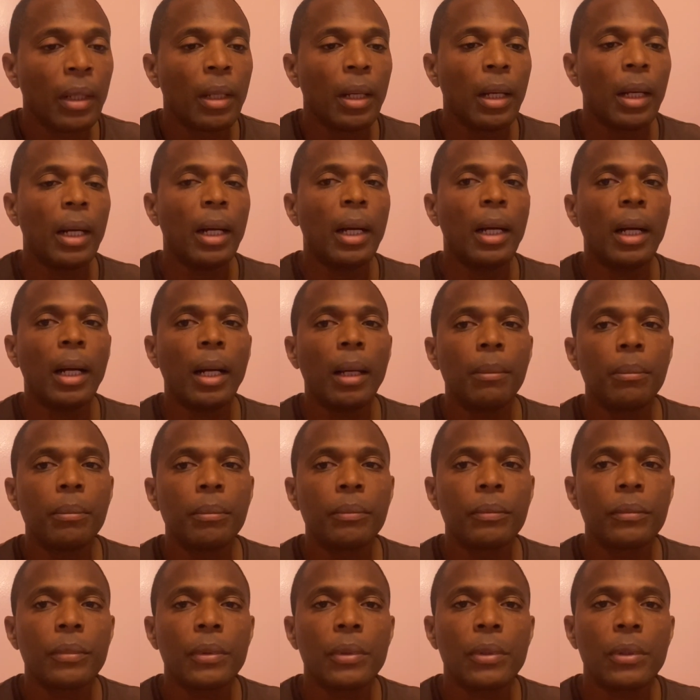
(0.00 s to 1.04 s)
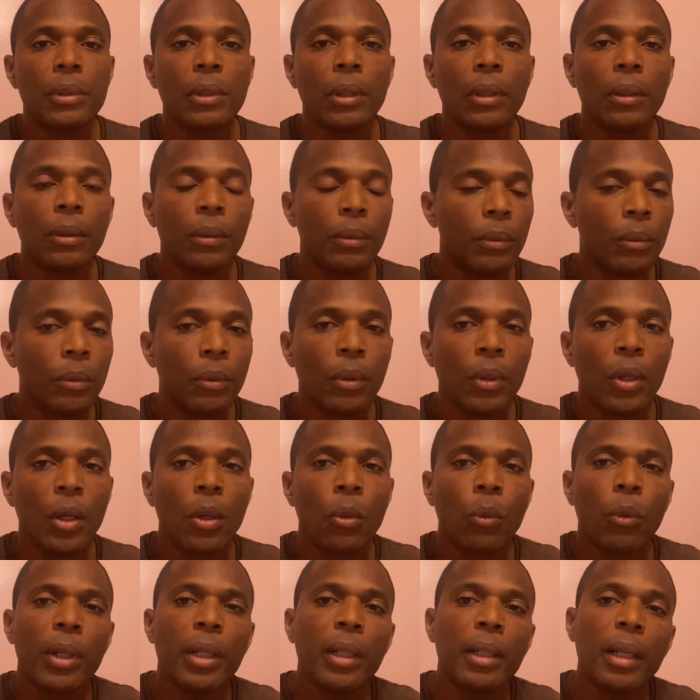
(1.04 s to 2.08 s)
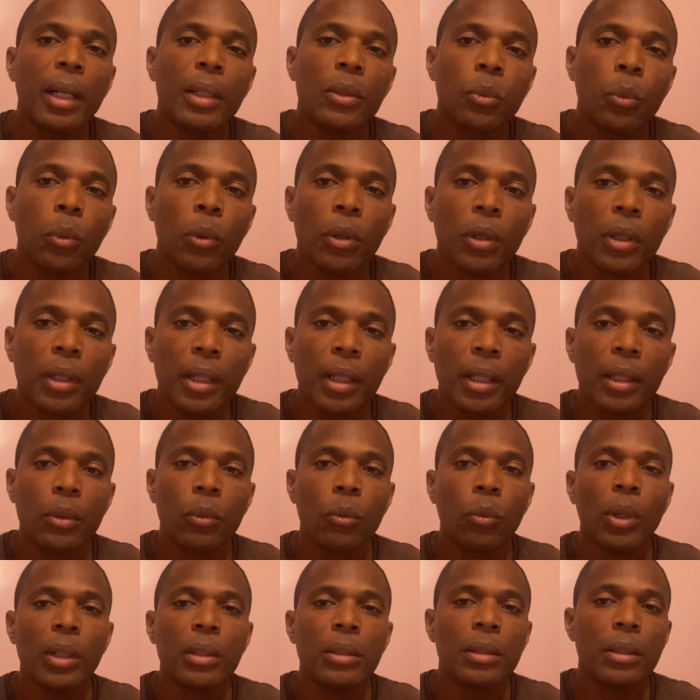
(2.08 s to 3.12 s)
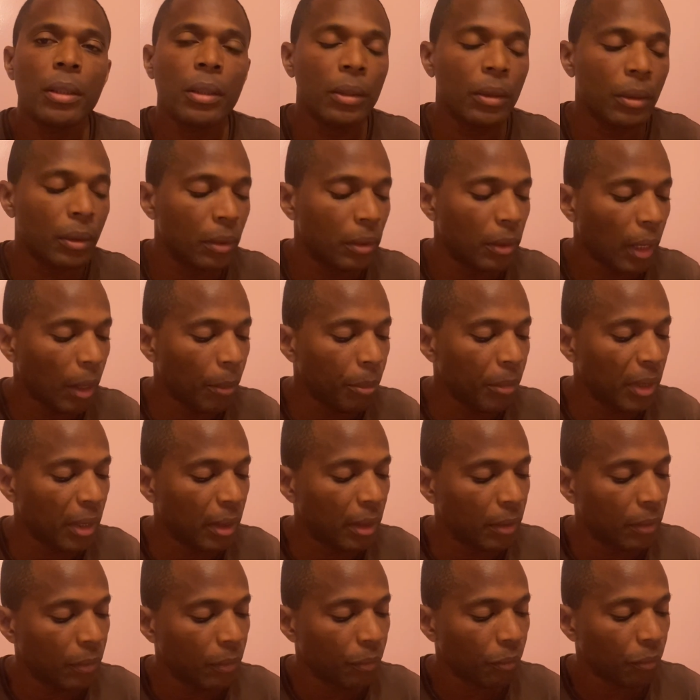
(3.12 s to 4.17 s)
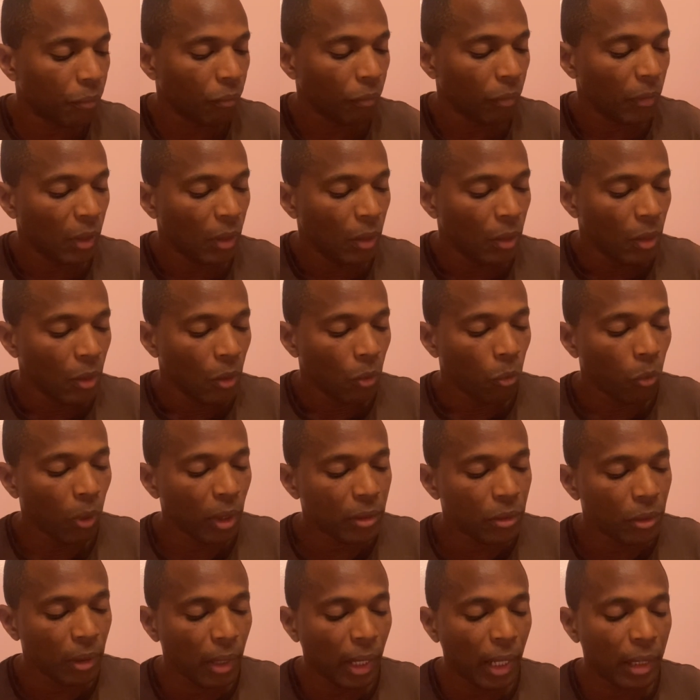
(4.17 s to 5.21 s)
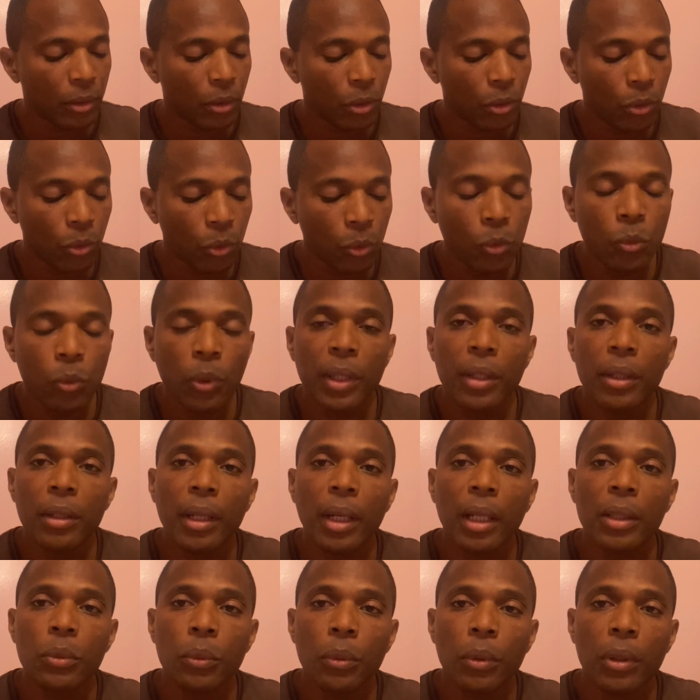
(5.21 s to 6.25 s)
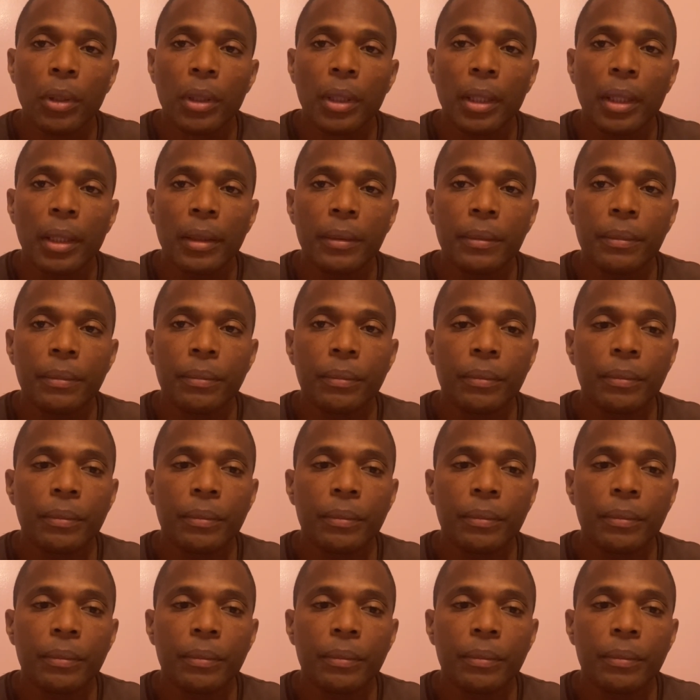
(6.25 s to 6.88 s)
Um so when you're not working what do you I mean what do you like to do when you're not working